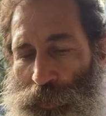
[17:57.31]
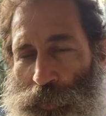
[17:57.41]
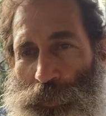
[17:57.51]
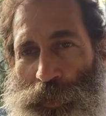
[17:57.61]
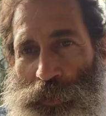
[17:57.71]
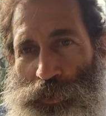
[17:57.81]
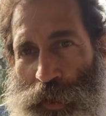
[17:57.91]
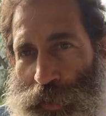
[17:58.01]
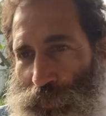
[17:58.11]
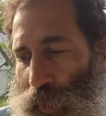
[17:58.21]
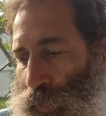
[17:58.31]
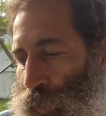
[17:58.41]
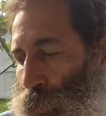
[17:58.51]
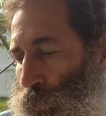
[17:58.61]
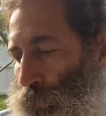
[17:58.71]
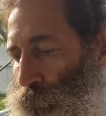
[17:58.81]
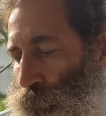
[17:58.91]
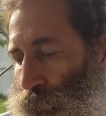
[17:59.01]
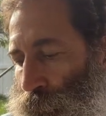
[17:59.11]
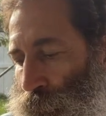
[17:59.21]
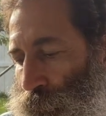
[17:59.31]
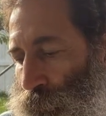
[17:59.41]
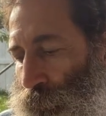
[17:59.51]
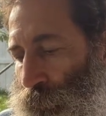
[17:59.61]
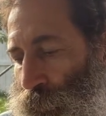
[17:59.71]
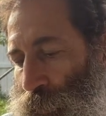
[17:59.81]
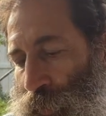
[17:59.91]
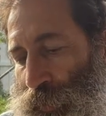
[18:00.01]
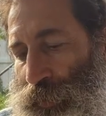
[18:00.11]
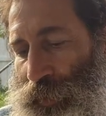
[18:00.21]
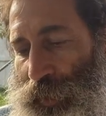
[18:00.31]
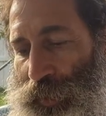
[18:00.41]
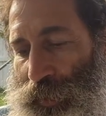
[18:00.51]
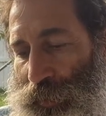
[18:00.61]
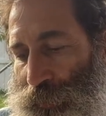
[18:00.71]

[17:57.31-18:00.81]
We're going to try it right now and see